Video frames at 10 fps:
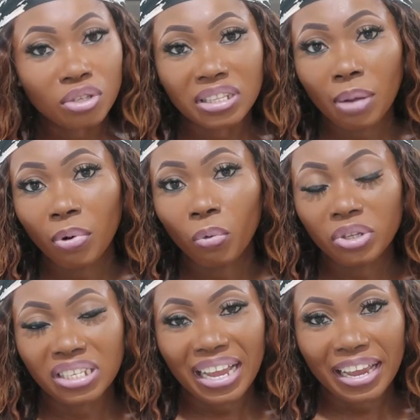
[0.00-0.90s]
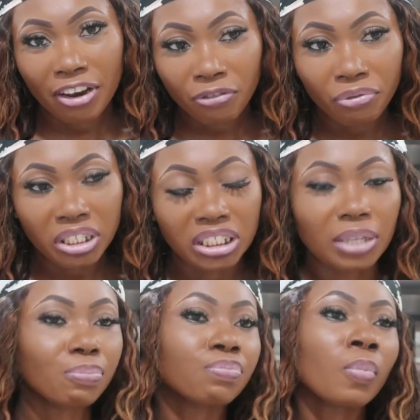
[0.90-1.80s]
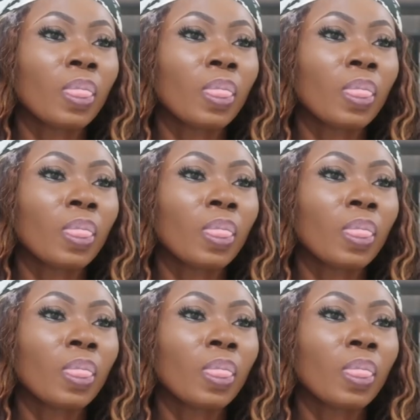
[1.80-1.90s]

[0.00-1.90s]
use lemon water every day.